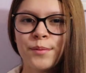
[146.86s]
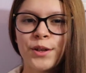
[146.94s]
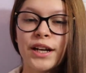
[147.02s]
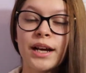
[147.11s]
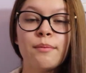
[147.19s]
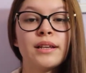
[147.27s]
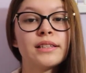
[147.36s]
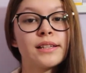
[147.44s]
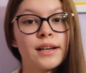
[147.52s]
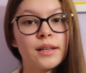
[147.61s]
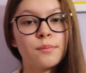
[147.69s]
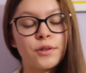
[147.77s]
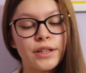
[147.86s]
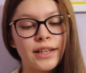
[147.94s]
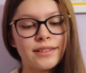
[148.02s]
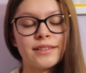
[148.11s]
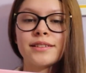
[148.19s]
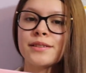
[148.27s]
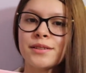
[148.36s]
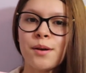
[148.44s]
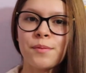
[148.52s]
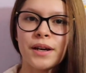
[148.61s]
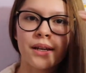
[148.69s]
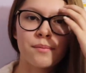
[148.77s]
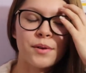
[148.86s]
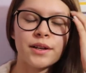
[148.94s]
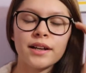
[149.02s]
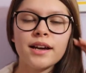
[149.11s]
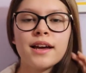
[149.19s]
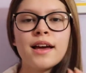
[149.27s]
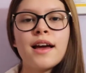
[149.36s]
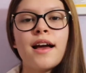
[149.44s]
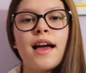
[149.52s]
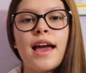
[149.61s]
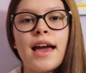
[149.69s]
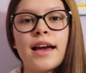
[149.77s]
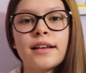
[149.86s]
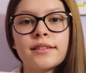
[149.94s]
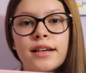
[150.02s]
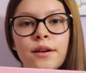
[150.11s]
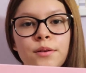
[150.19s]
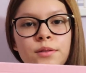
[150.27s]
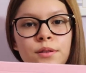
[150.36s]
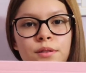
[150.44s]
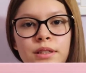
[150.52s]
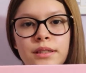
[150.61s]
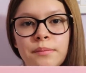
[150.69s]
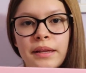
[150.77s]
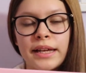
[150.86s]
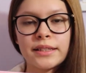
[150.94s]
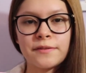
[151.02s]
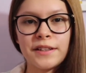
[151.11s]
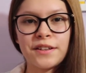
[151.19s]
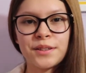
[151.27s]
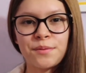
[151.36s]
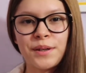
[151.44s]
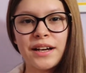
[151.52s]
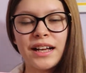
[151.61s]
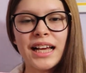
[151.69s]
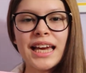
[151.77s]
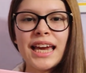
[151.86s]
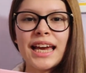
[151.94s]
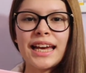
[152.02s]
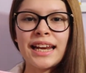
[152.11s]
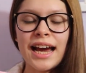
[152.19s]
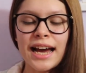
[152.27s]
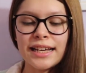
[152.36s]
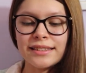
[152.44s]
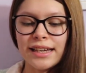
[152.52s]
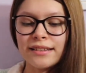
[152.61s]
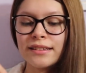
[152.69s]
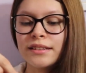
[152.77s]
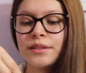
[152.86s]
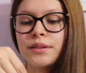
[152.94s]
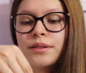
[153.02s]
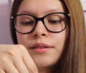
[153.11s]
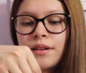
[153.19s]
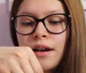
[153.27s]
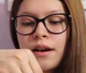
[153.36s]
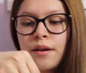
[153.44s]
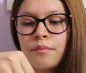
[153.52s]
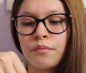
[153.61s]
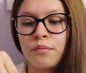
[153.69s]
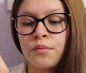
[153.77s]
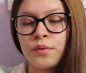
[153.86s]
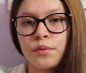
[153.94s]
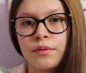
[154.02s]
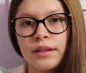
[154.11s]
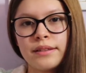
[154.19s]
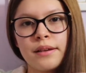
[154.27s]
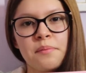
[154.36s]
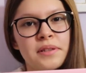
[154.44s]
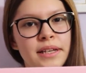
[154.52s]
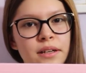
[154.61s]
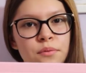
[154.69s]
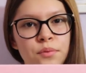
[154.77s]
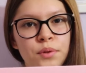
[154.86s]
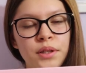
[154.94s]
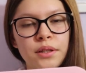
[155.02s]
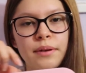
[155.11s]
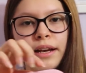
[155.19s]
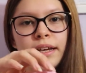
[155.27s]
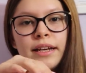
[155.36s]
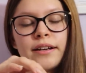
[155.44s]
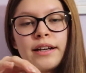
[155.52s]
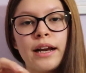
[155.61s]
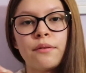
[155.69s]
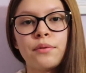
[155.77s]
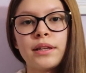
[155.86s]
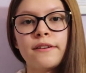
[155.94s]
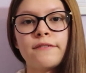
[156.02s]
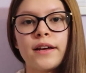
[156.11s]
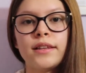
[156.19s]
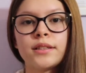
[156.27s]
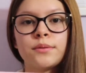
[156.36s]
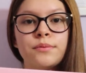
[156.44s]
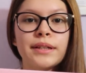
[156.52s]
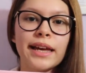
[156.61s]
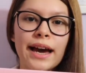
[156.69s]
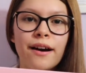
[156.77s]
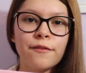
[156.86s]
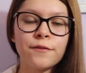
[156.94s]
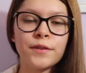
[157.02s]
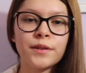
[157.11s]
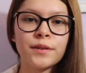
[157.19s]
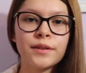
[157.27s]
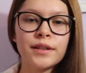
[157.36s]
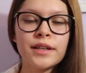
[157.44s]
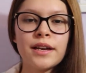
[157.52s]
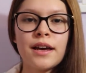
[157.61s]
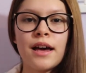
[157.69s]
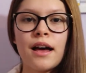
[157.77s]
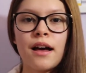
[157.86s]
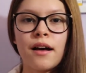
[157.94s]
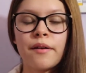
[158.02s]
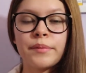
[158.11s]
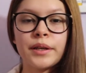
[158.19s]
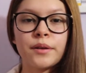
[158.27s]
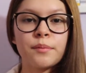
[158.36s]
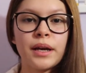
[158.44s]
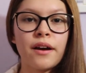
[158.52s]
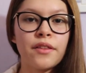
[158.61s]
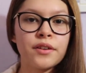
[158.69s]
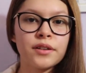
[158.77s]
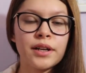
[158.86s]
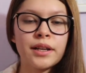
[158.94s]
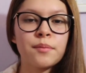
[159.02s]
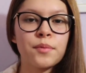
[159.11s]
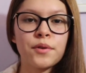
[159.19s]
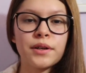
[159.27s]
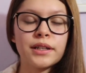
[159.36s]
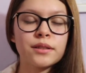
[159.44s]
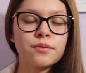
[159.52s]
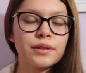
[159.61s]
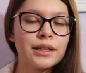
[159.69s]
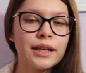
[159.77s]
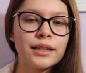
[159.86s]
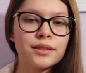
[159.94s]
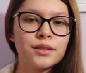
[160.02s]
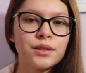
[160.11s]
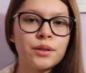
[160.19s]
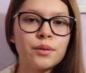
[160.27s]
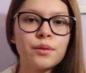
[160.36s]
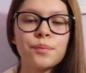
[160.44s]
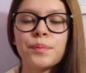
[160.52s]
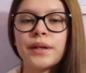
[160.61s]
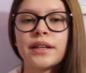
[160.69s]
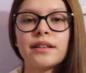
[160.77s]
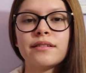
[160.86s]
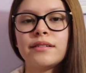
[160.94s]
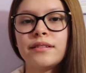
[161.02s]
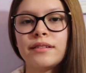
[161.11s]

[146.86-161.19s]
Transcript: board. I mean, it's a cutting board. Yes, it's a soap cutting board. And I also used this in my last video as well. It has like little, it's almost like a ruler right here, and I really find this really helpful. My other cutting board, it's really nice too, but